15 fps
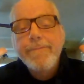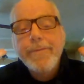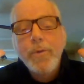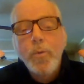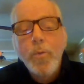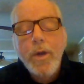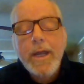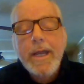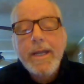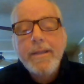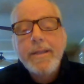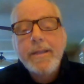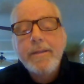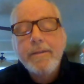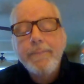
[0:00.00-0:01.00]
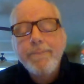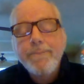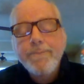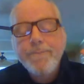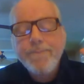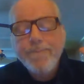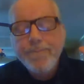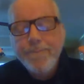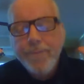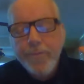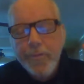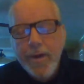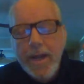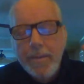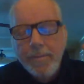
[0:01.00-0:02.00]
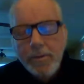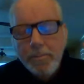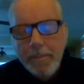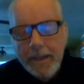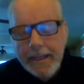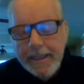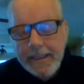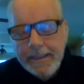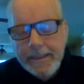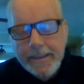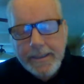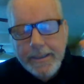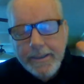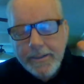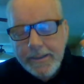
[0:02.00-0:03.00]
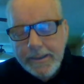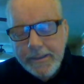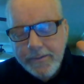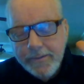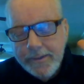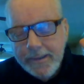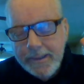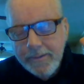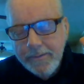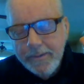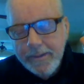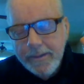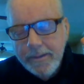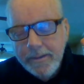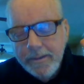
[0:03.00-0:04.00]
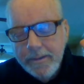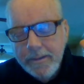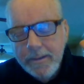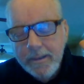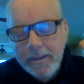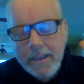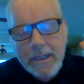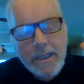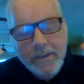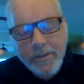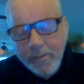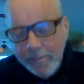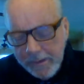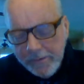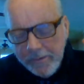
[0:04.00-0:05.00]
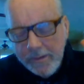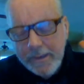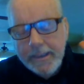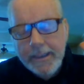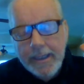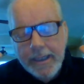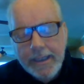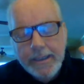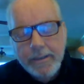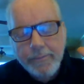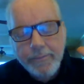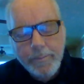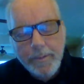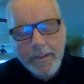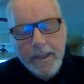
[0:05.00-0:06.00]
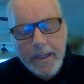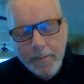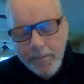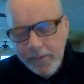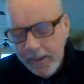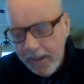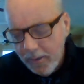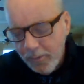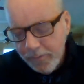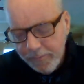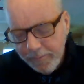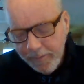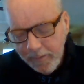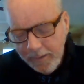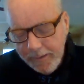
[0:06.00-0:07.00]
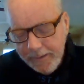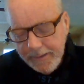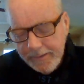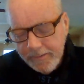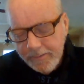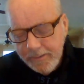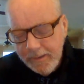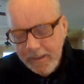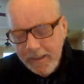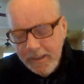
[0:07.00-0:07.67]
the way that the frame is made in there, inside of there, especially at night from the neighbor's house, from the lights,